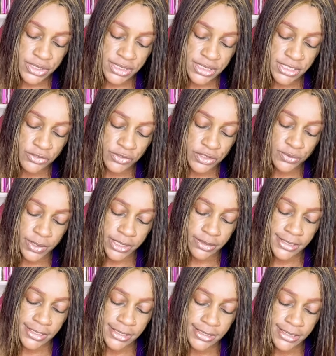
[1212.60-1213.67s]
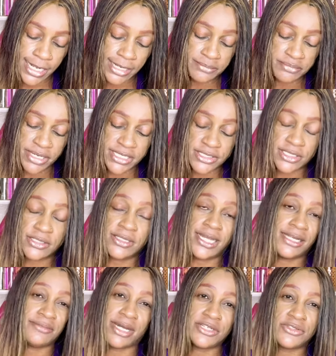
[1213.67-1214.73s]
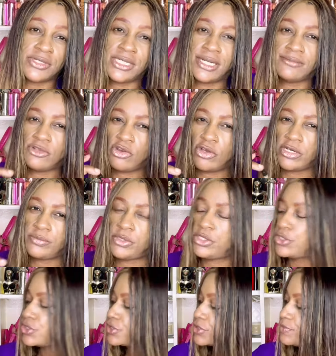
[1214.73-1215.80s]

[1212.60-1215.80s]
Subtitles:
the citrus one. The lime, basil and mandarin I'm not going to purchase,